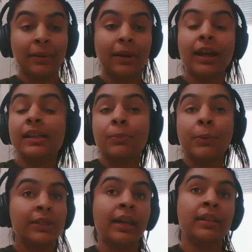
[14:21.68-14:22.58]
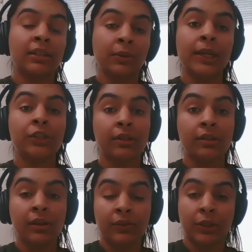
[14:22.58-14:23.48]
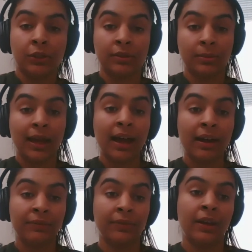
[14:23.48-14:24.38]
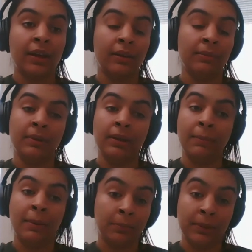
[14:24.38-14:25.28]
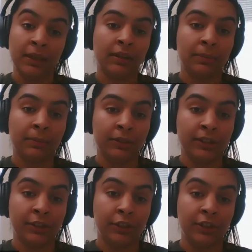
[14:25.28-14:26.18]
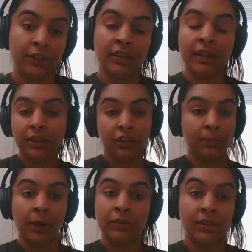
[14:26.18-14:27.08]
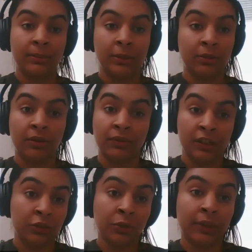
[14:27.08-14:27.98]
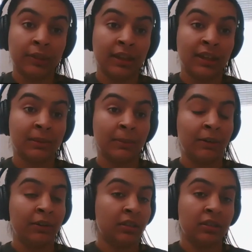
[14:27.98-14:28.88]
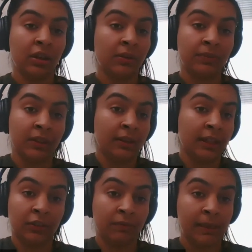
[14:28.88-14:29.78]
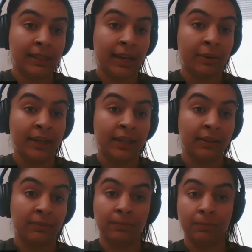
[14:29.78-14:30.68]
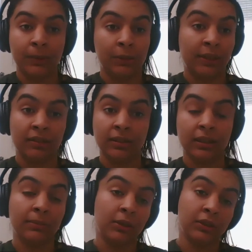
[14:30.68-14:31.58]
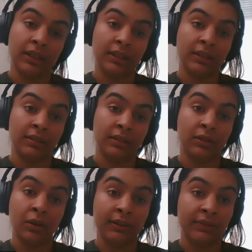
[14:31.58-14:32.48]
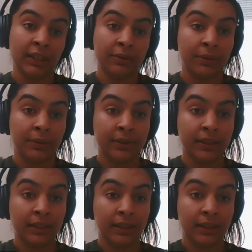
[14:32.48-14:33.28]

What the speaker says: I suppose that is a question a lot of students will have about being a commuter student. You both seem to have enjoyed the experience and don't feel like you've missed out any between commuting and not living in halls.